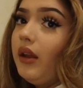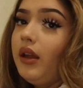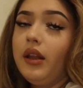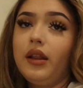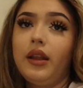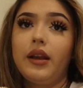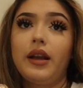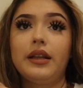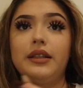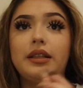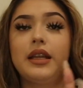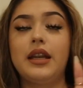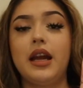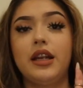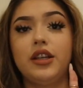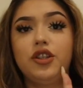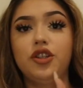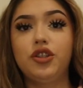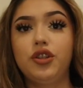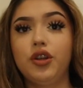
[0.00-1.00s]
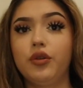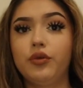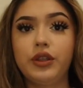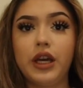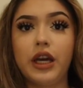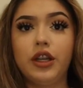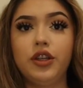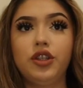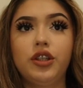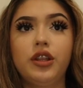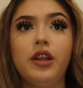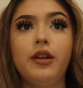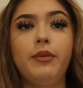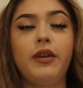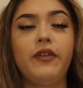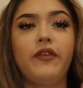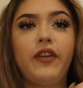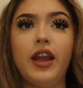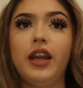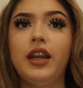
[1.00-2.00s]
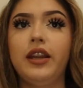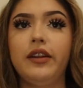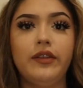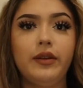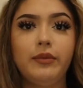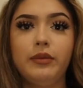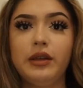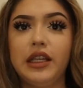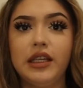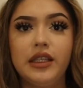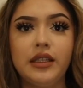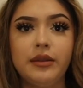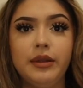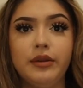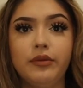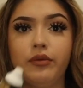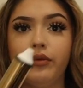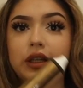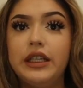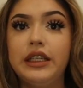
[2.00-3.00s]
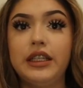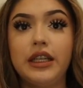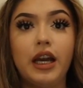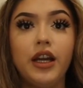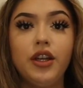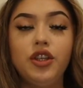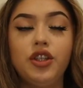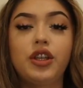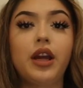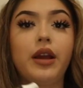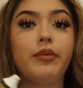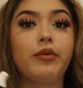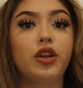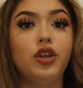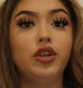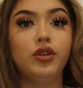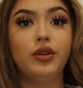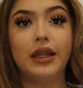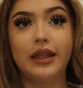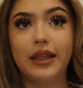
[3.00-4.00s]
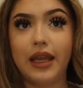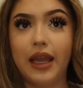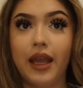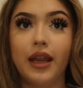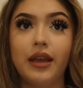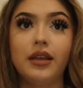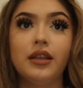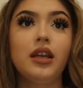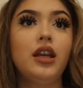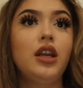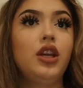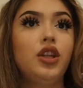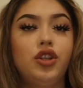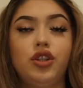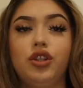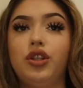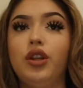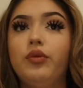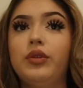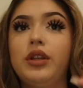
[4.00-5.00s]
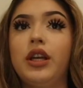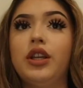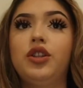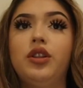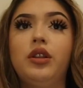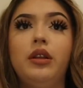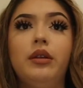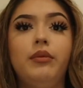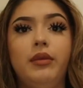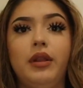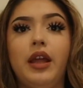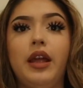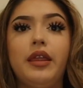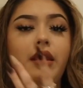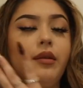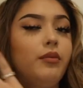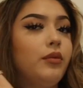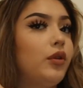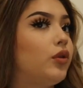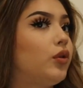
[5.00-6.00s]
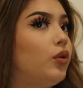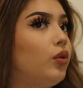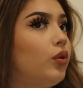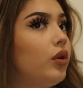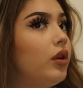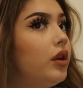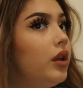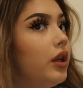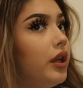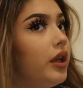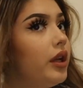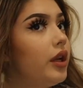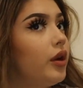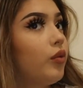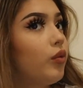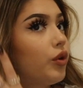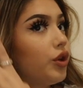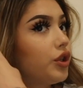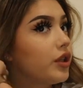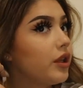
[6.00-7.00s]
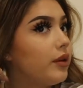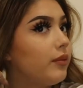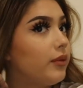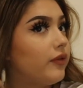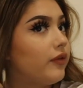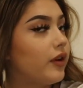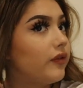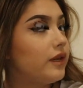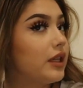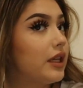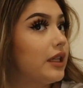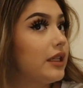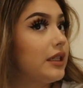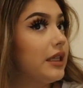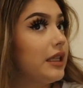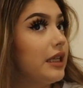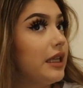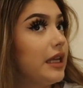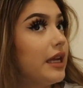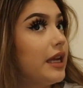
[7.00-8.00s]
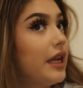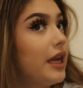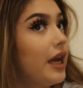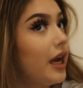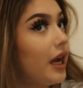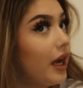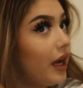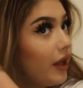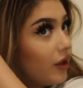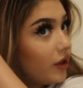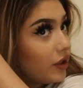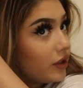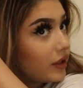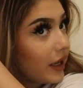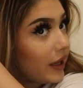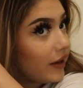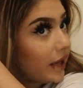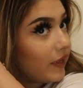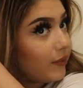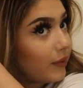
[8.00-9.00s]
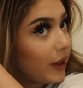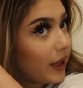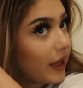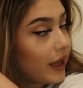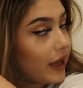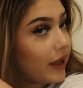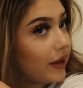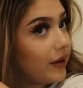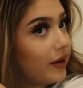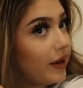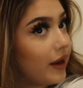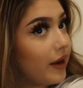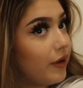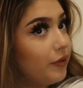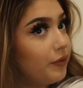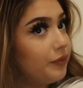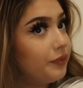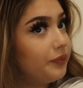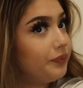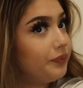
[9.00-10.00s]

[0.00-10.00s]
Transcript: Like I said, I just don't touch them. If any of them need to be retouched, I'm going to do that at the end. Just don't touch them. Let them cool. We're just going to move on to the other side of my head now.